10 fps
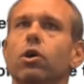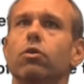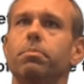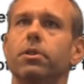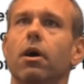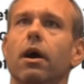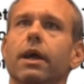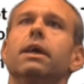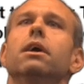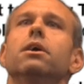don't
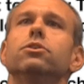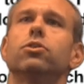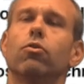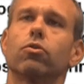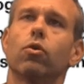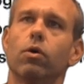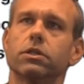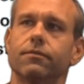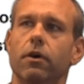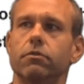apply total
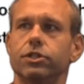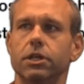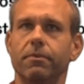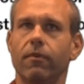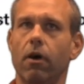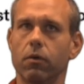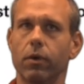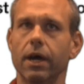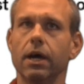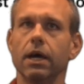cost of ownership of
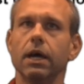hardware.